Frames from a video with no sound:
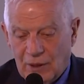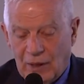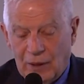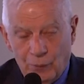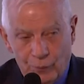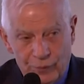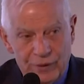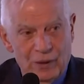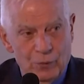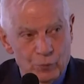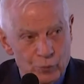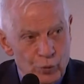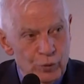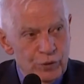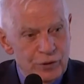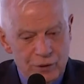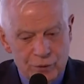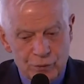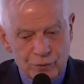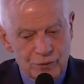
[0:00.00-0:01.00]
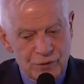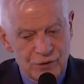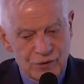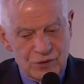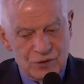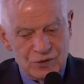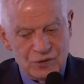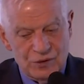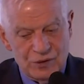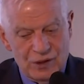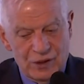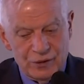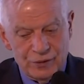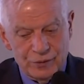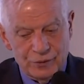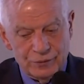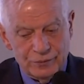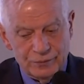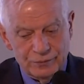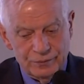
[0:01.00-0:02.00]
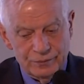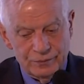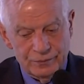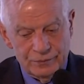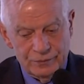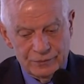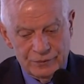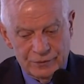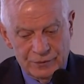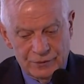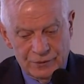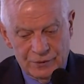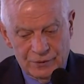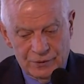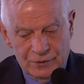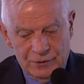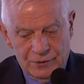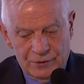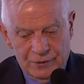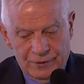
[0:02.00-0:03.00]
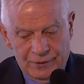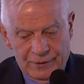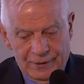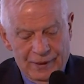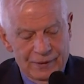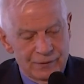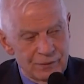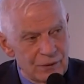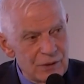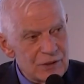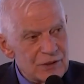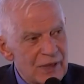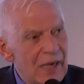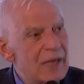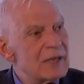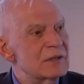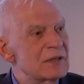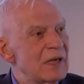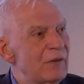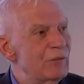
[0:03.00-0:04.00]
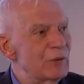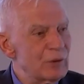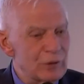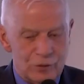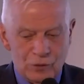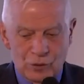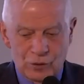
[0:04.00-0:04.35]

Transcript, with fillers: And we are working on this scenario. And this has several